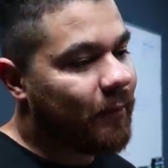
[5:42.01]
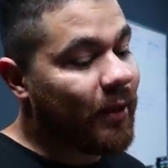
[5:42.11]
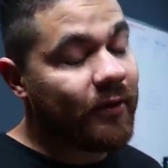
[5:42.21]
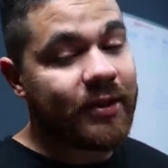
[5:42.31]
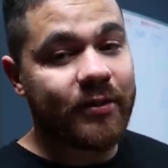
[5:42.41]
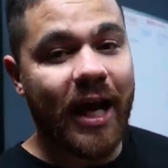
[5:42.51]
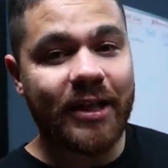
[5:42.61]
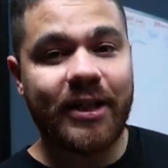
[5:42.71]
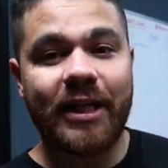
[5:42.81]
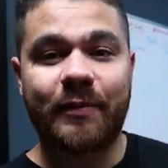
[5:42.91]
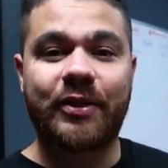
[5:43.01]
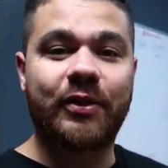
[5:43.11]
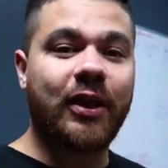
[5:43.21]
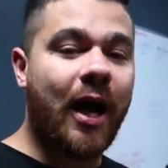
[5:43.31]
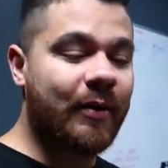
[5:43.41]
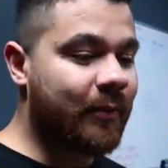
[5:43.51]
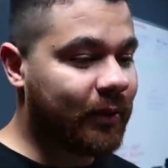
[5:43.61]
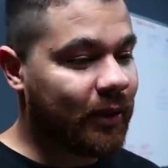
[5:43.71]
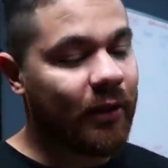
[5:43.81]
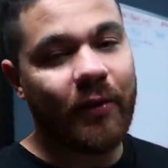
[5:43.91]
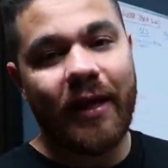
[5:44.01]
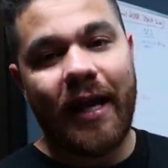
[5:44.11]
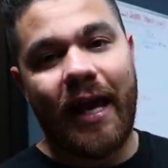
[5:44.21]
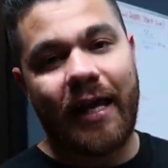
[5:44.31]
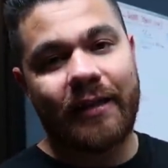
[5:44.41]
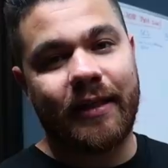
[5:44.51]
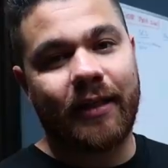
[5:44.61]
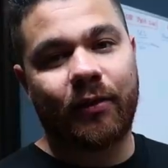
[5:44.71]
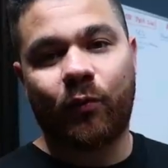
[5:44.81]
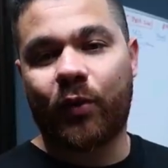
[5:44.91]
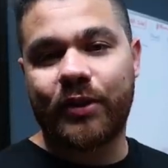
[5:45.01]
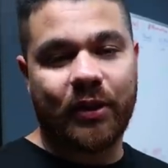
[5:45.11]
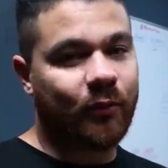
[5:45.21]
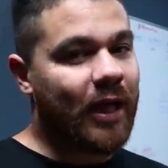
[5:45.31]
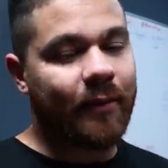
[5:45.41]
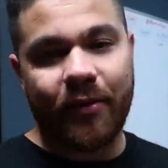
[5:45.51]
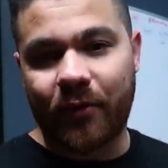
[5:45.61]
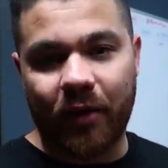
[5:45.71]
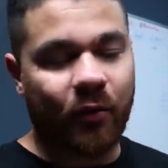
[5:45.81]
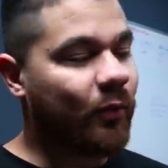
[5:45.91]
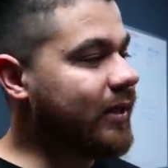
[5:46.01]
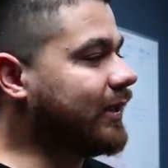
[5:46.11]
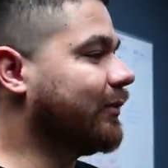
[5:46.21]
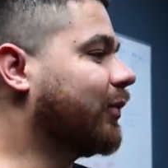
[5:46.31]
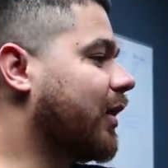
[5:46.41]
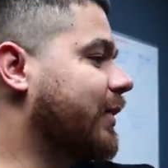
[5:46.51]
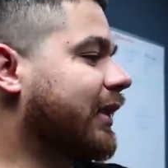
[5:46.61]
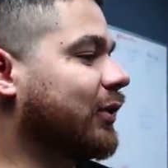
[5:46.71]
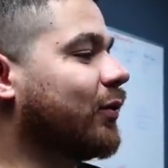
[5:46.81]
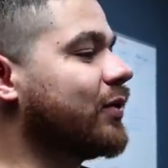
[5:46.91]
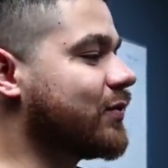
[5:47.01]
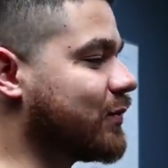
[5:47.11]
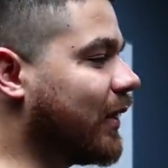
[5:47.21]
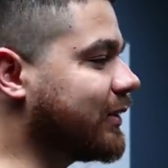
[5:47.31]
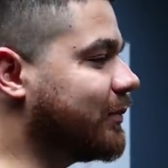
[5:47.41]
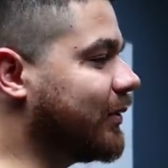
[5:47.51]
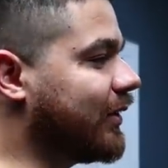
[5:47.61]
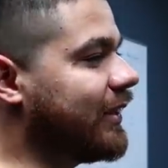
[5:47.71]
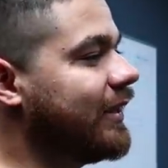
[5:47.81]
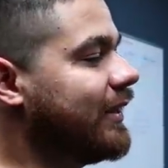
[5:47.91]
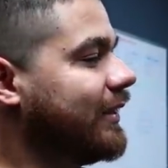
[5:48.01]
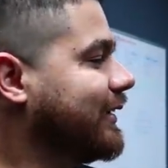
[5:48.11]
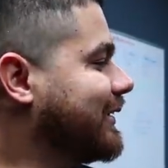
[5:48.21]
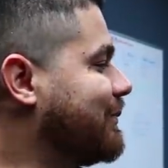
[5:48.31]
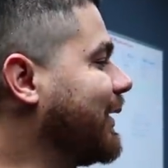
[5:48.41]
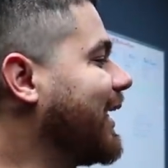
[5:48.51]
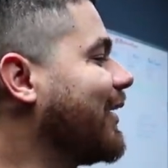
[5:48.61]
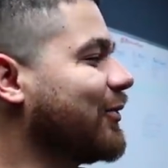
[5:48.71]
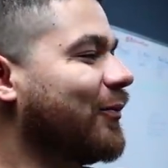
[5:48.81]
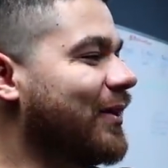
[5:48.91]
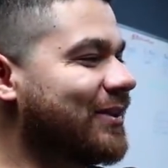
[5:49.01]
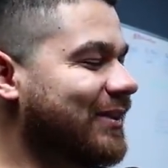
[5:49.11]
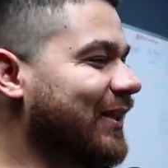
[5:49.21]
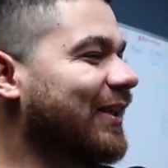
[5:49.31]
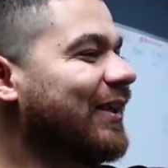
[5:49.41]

whenever you see those hashtags, make sure you're commenting below. And we're just gonna randomly throughout the week, we'll probably make it Lauren's responsibility to pick out the winners. Look at